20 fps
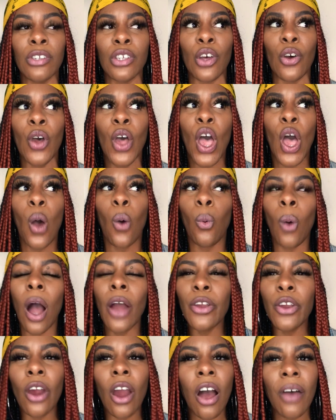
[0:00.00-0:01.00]
So
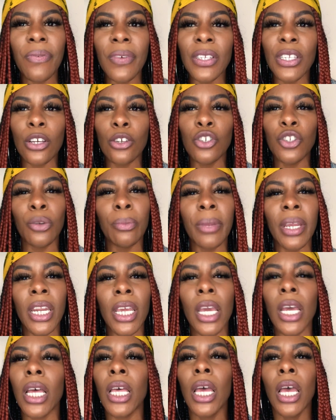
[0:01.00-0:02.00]
while you're off of social
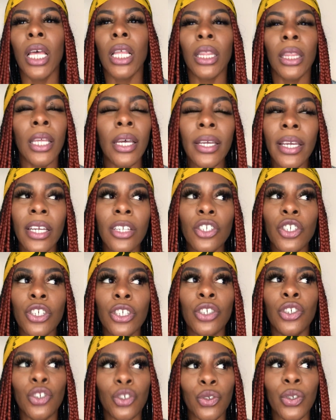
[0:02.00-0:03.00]
media, look at
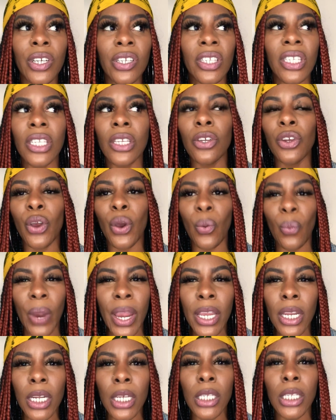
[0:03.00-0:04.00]
your strengths and your
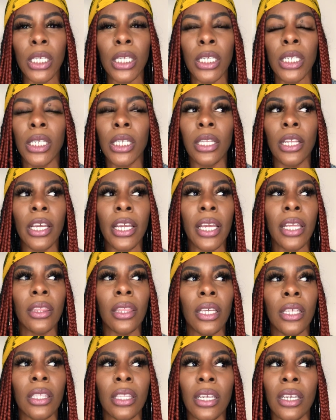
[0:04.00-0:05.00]
weaknesses. Look at
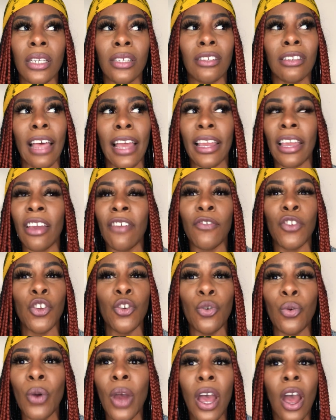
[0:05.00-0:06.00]
the things like if
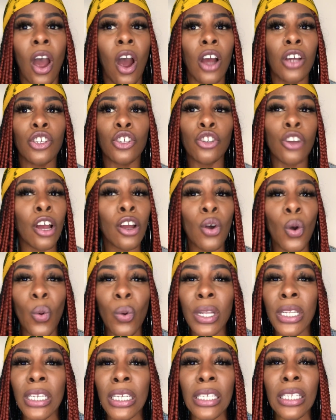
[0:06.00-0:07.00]
you struggle
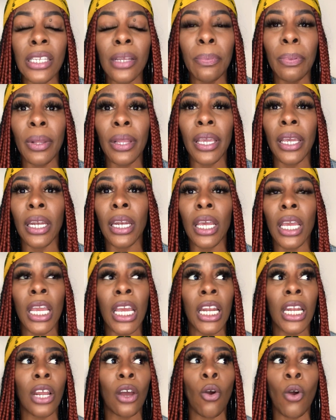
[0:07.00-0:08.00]
with discipline
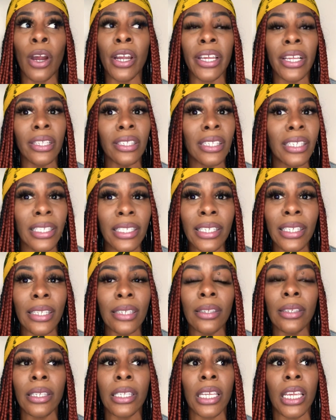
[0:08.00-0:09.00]
and or
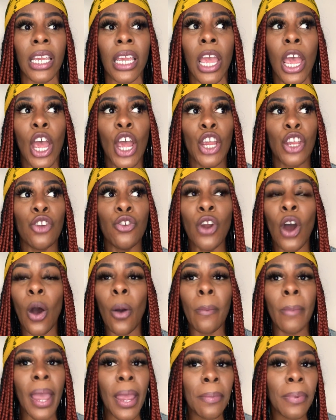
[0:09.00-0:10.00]
consistency, you know,
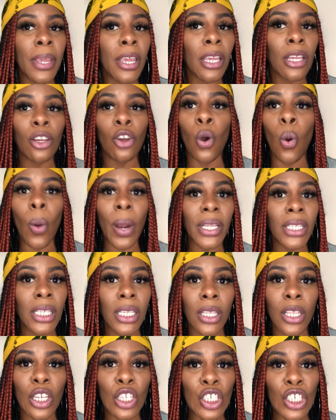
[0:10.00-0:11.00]
maybe going
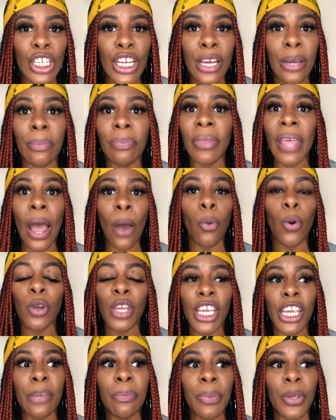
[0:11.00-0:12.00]
to the gym, that will
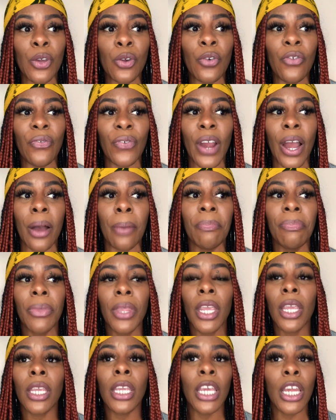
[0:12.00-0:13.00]
keep you from
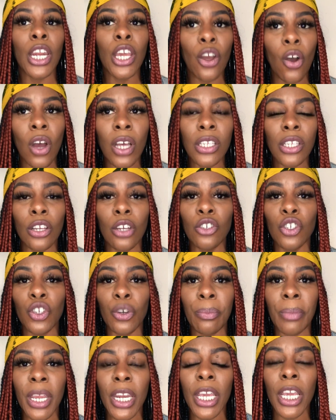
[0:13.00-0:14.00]
getting on social
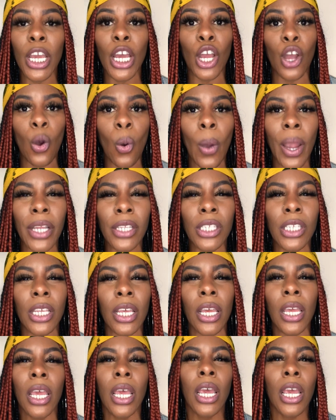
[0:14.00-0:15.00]
media, going
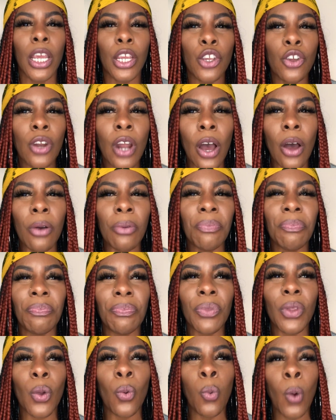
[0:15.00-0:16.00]
to, you know,
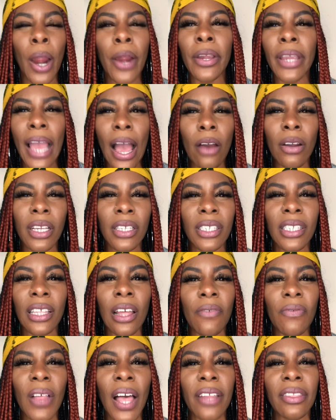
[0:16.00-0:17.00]
work out and
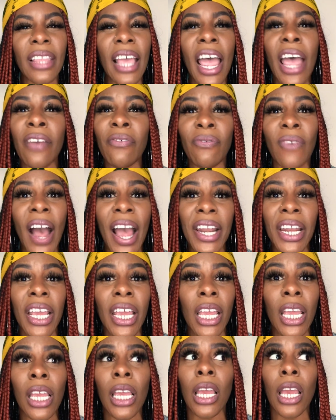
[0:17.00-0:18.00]
stuff like that,
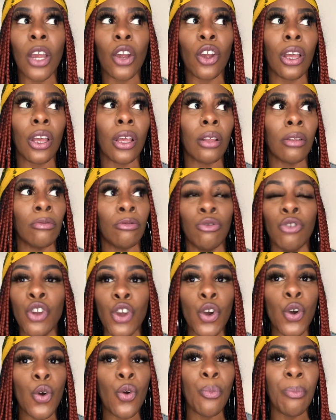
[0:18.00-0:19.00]
finding
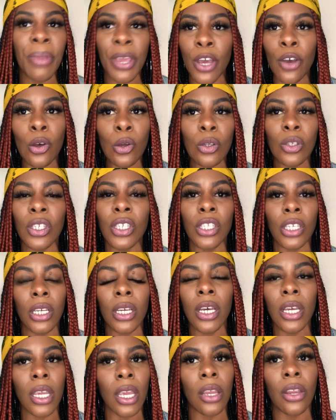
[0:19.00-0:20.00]
new meals to
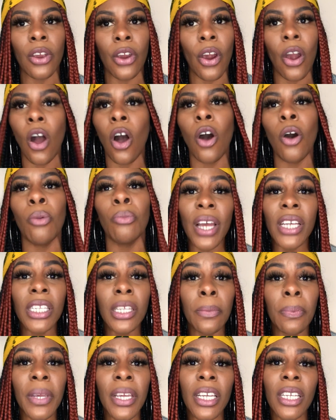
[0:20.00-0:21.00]
cook in your home,
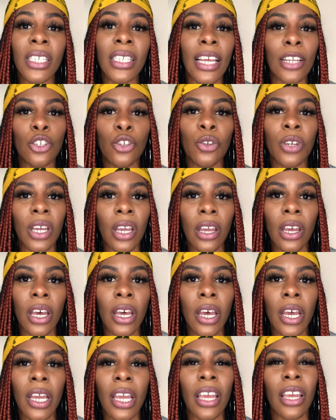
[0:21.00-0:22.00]
recipes that you can
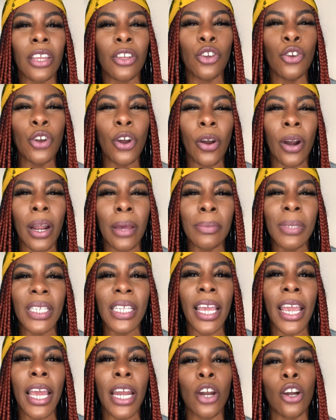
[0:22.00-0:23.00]
cook, you know what I'm
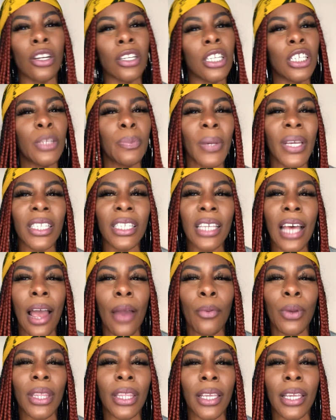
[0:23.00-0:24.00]
saying, or to spend
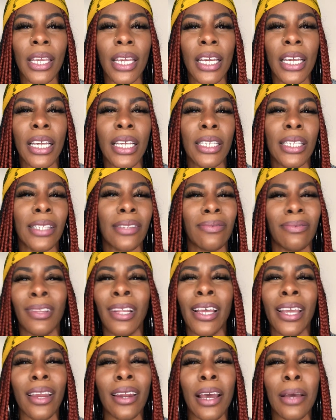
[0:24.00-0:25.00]
time with the kids,
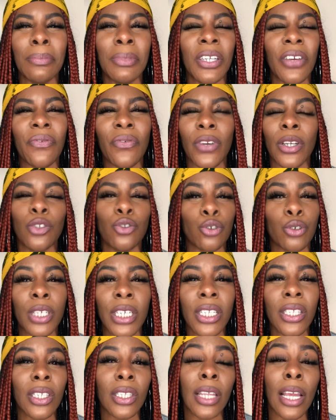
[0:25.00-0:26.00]
looking up different
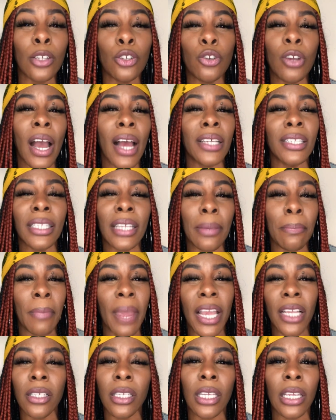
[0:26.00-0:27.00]
treats that you guys can
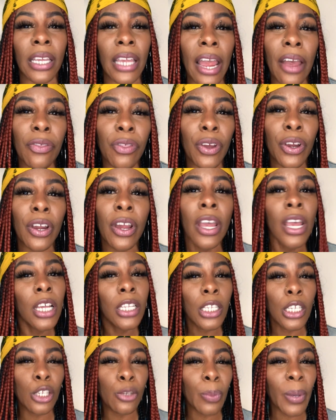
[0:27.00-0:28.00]
make together
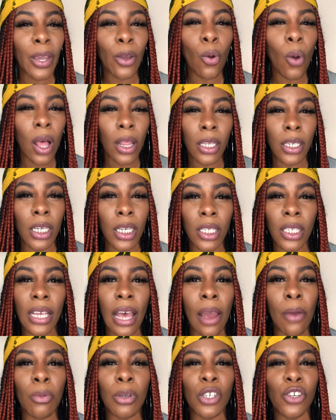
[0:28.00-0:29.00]
to spend quality
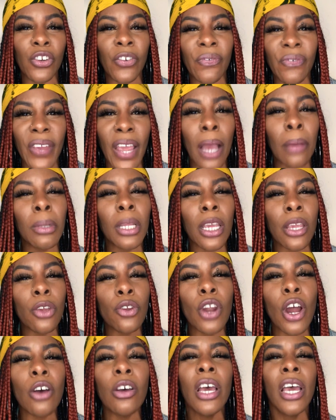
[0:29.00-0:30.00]
time with your family, you
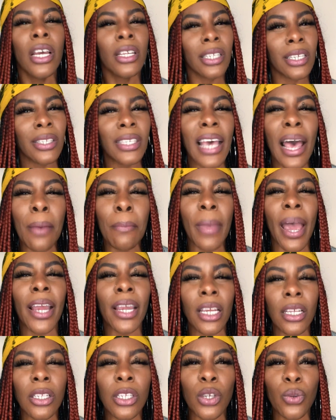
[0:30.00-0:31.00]
know, to tap
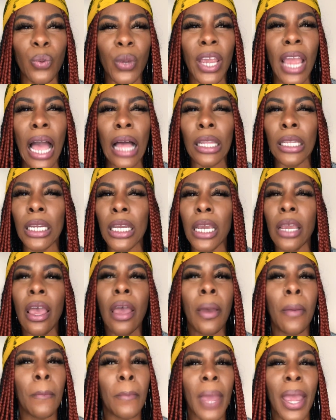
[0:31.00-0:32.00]
back into reality,
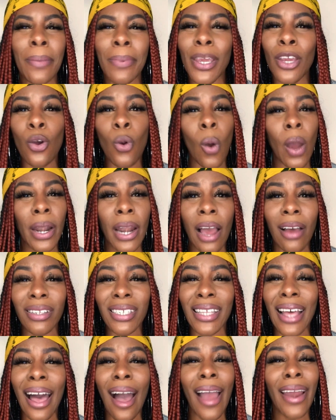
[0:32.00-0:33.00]
maybe going
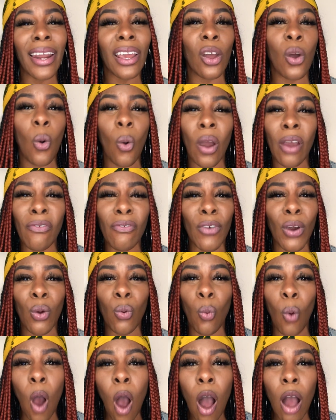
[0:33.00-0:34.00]
outside and going for
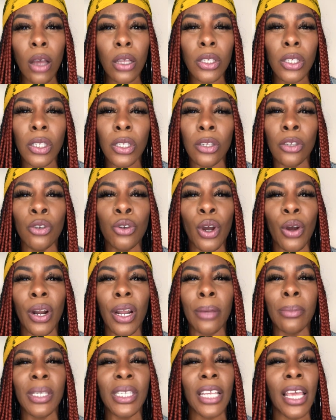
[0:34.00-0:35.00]
walks, you know what
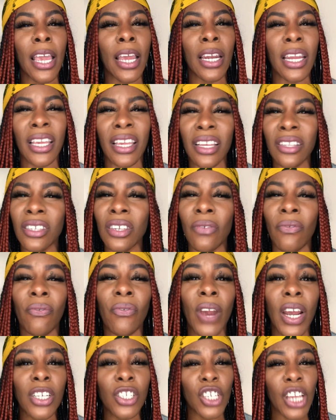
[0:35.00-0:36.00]
I'm saying, to get some
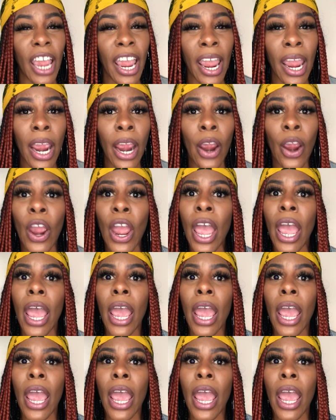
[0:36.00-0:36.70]
fresh air.